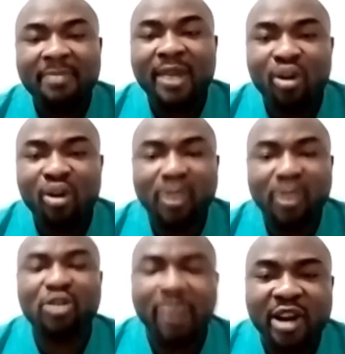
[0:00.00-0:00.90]

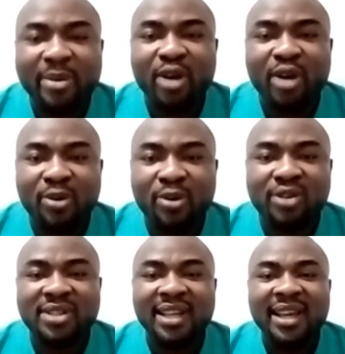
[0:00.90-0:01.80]
menopause or
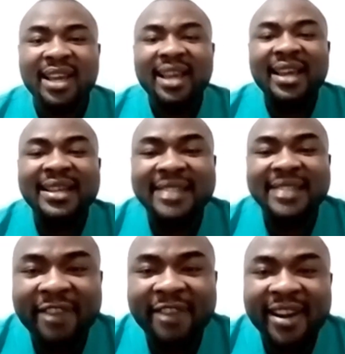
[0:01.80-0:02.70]
perimenopause is
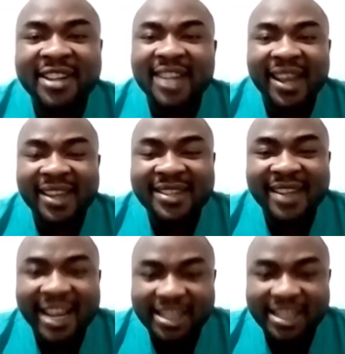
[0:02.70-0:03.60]
a very
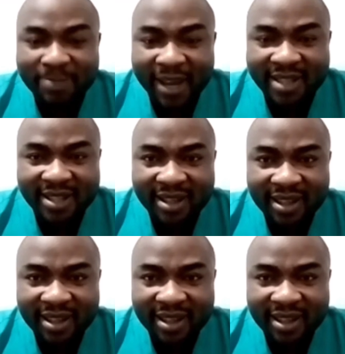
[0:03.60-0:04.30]
challenging aspect